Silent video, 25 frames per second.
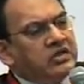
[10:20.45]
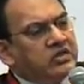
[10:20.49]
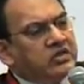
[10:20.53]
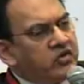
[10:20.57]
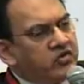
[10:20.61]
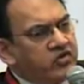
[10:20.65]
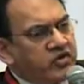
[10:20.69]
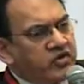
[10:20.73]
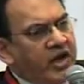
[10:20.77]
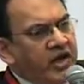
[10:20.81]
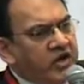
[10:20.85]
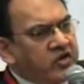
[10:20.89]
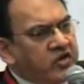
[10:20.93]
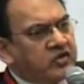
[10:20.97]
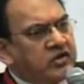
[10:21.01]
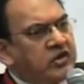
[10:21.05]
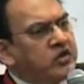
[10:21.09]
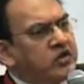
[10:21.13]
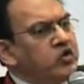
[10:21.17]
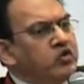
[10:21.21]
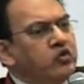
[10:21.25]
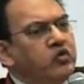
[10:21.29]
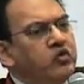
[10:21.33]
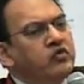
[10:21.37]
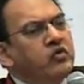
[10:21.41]
It's a trash
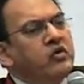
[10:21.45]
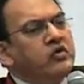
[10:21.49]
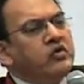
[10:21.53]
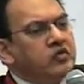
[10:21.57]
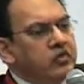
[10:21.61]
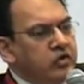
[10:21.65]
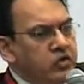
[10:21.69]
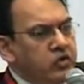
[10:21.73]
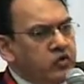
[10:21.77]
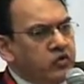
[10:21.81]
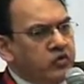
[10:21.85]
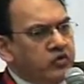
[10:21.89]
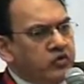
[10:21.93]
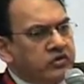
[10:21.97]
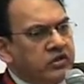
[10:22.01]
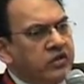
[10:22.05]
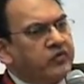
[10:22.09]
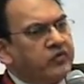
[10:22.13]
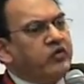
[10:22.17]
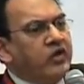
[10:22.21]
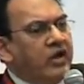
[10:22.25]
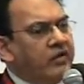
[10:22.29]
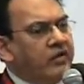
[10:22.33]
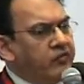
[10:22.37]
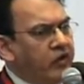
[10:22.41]
that we don't want to use.
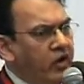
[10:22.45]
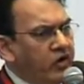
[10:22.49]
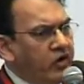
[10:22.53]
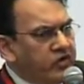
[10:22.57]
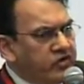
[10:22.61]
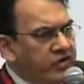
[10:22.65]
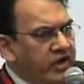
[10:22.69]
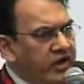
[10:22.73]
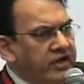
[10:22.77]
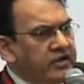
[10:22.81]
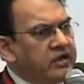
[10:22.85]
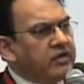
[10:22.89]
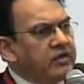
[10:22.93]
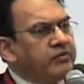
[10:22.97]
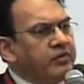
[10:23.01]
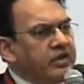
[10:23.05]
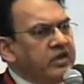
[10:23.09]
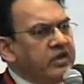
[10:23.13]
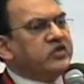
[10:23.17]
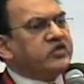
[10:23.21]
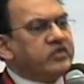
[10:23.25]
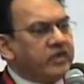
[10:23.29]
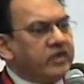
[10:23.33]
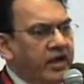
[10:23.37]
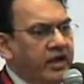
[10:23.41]
If you have not tried it,
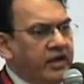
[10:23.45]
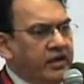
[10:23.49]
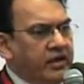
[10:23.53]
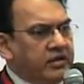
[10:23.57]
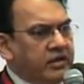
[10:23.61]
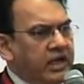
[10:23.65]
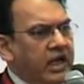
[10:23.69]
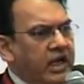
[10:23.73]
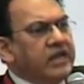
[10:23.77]
please try it.